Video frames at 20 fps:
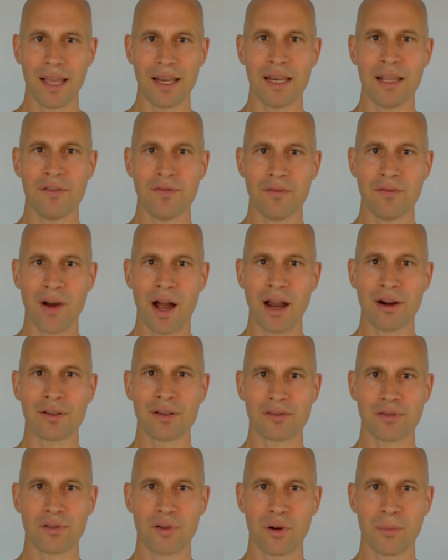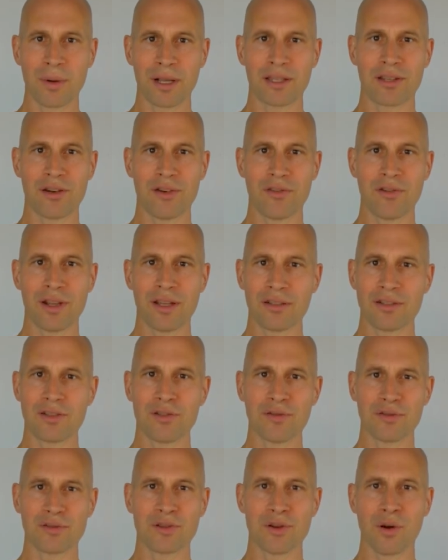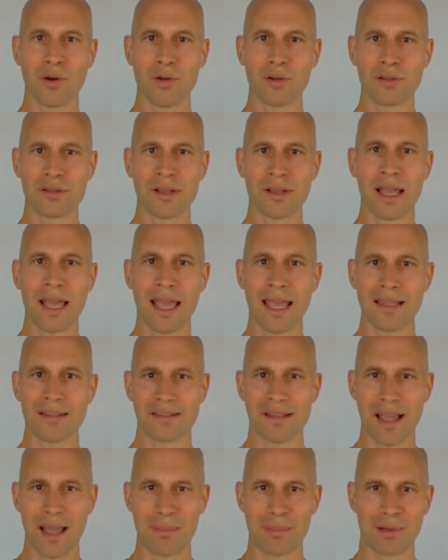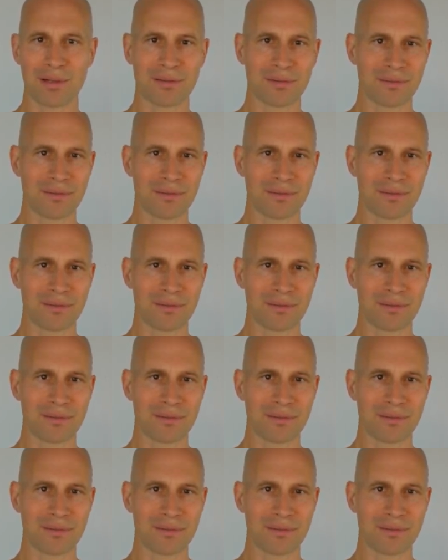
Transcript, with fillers: any virus or bacteria-induced cold ASAP.